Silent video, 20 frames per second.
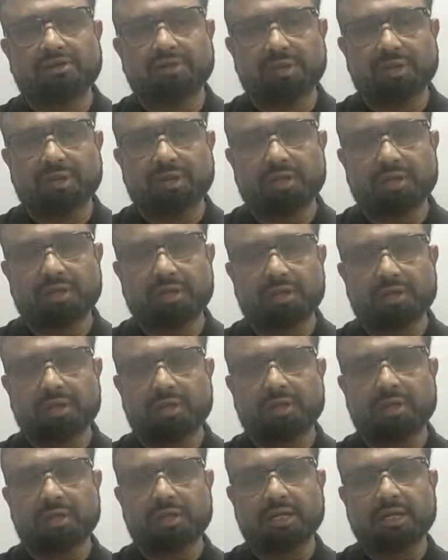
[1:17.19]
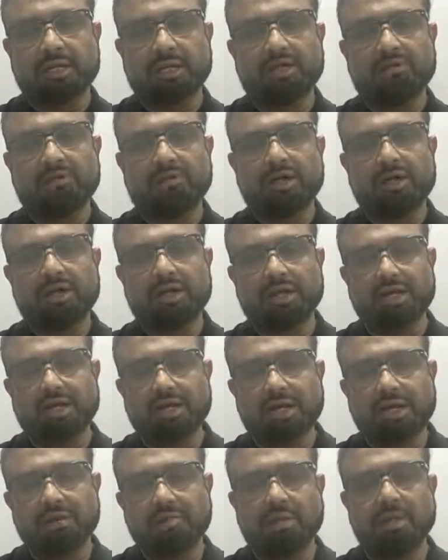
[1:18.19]
the, the day when I
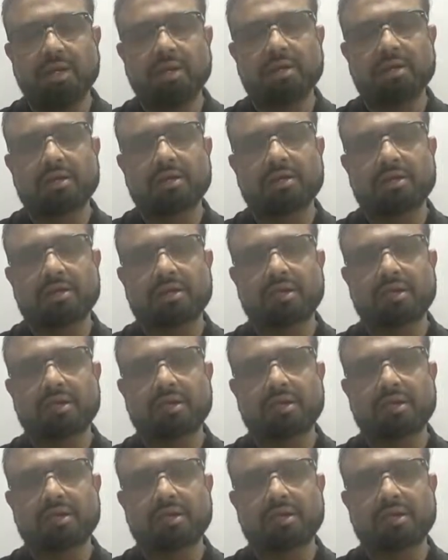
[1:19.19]
came here,